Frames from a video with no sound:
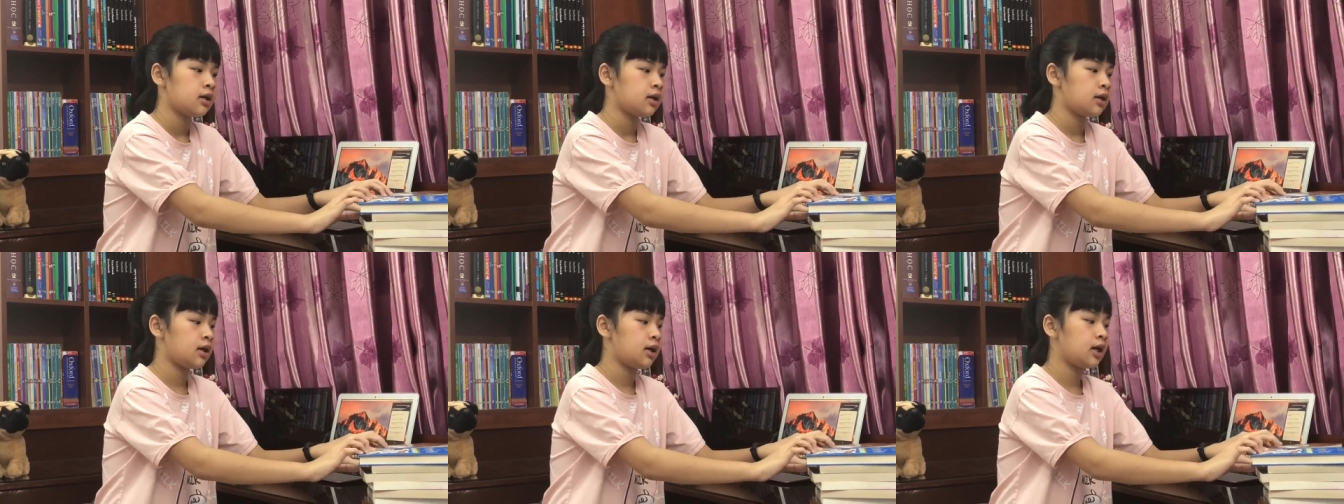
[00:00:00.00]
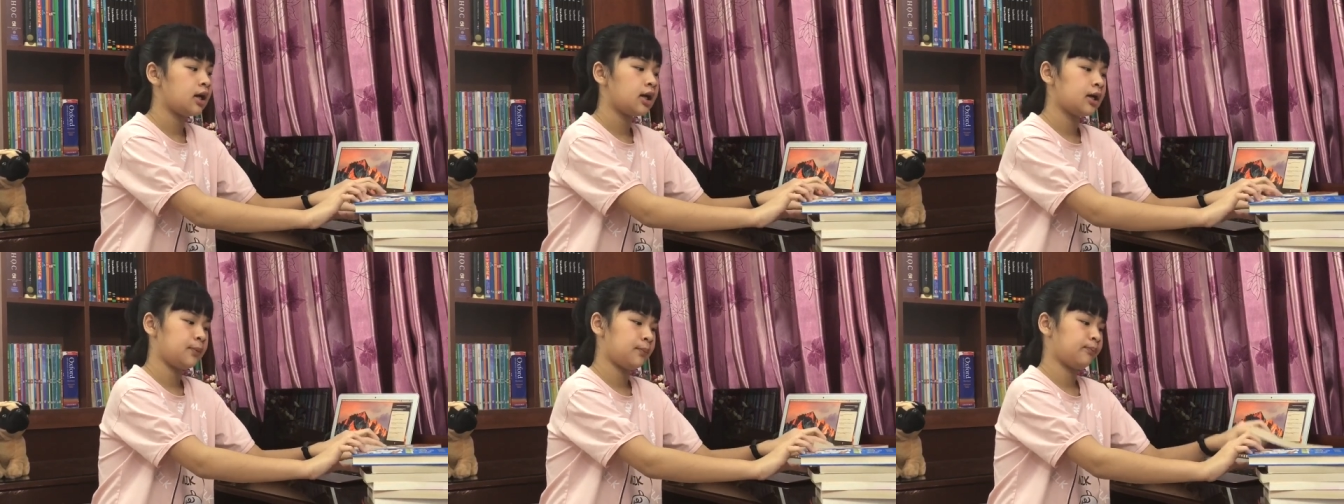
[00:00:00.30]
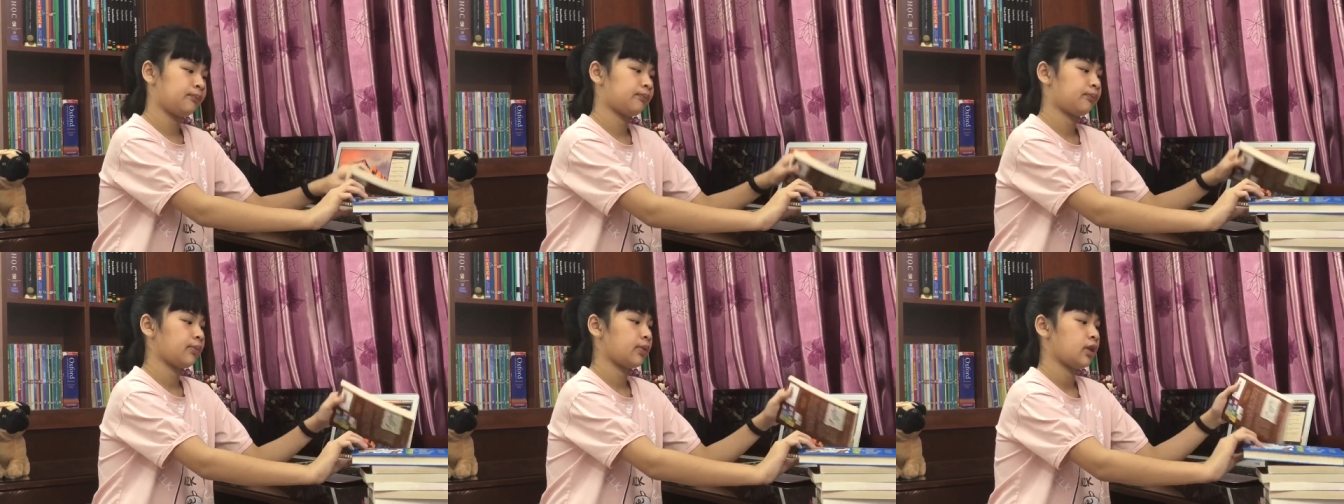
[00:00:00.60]

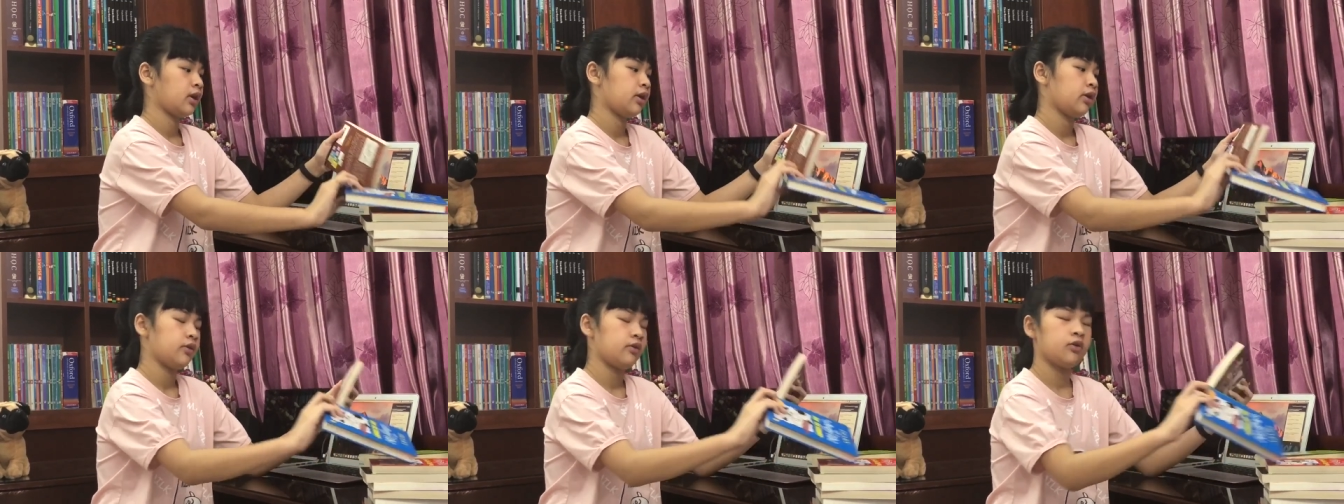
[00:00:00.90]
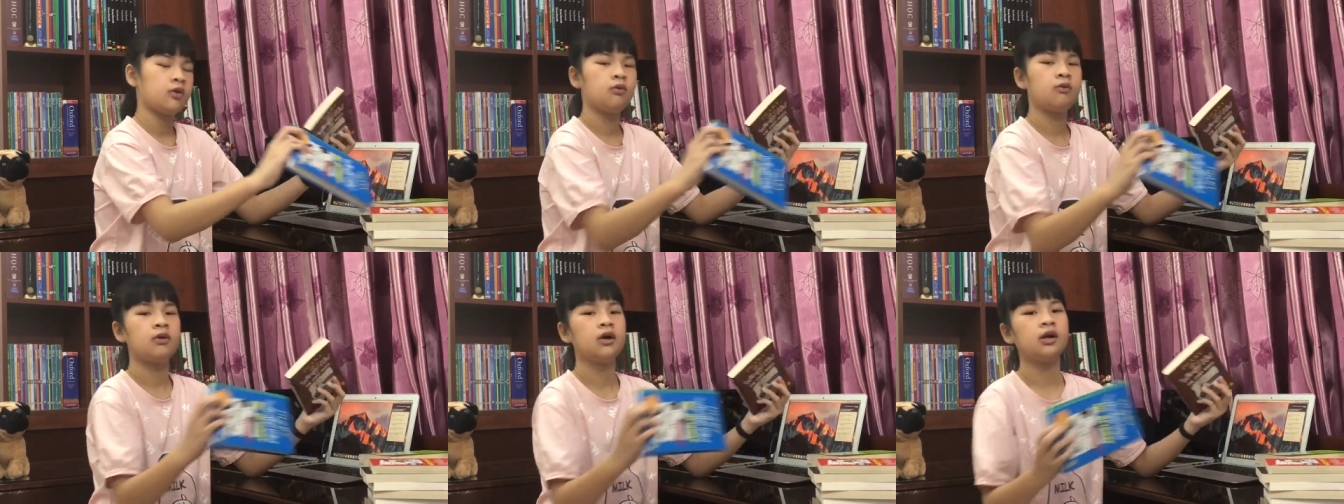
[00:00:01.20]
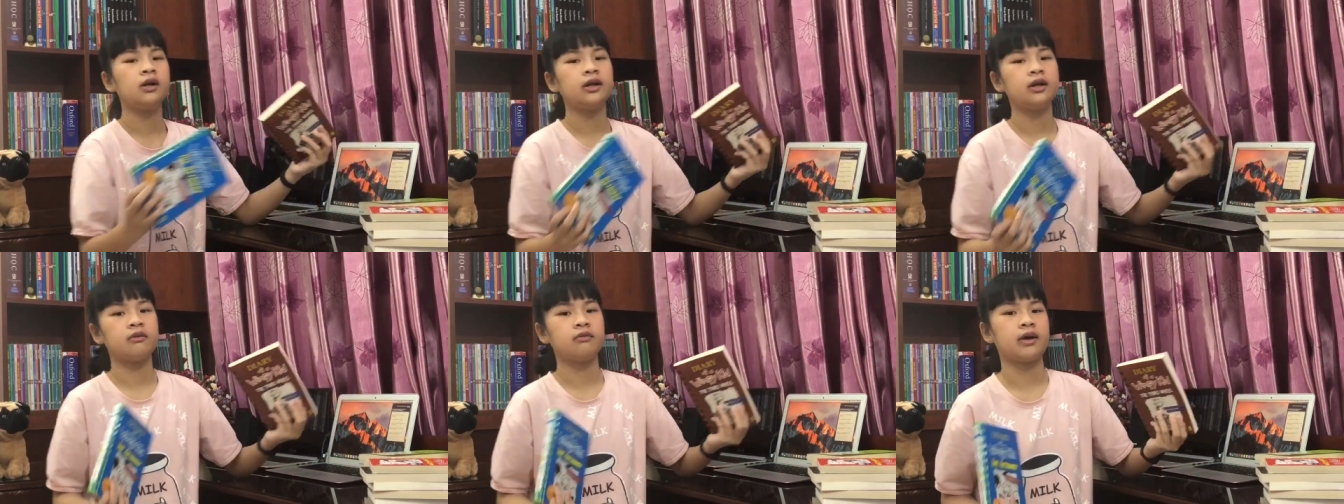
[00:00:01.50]
Um,
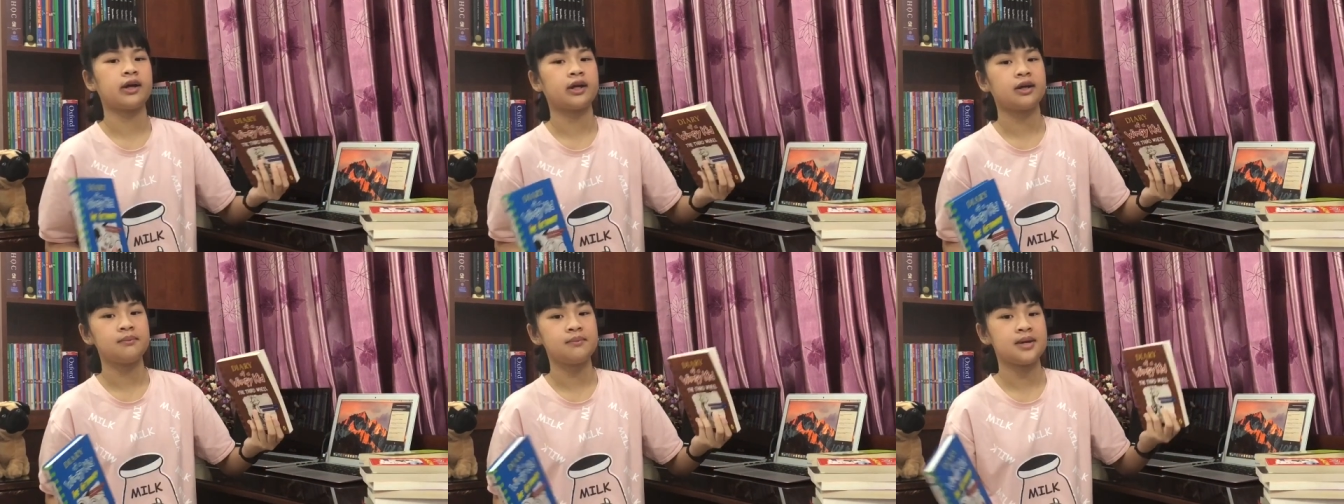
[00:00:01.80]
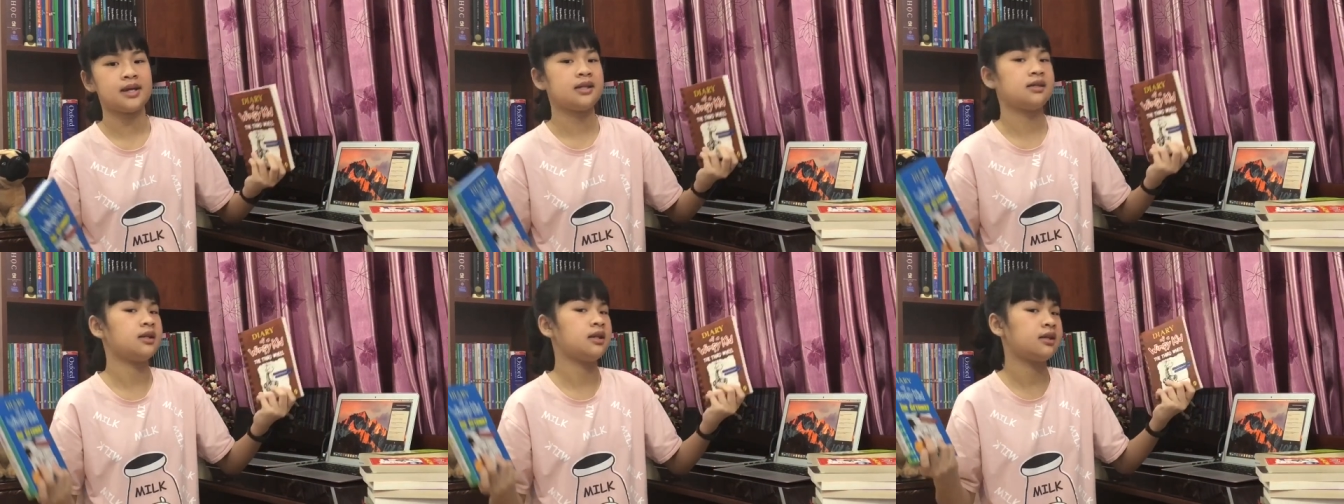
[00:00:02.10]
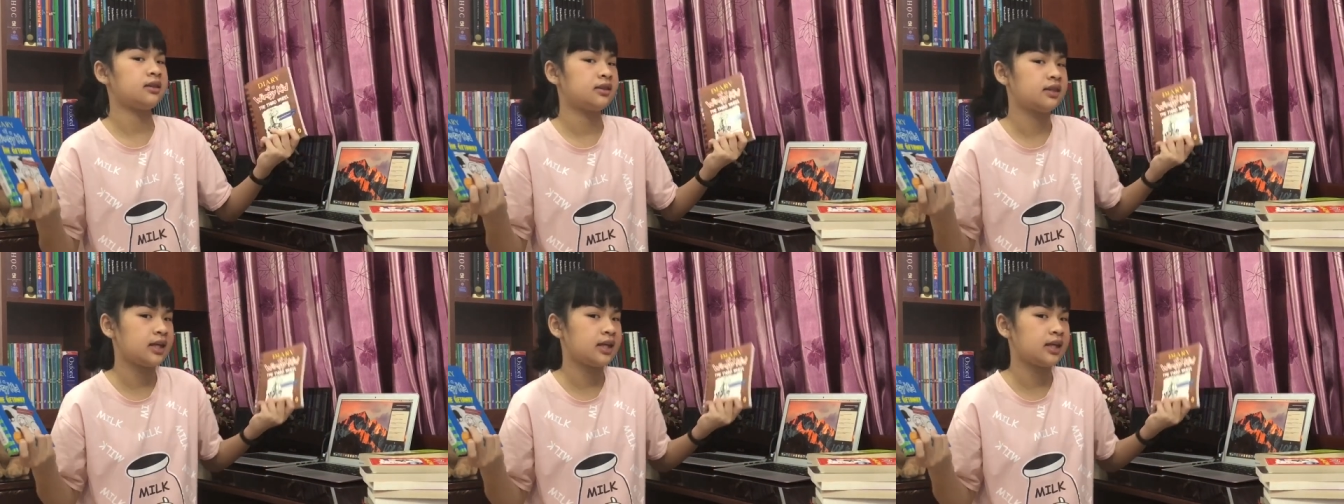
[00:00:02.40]
really recommended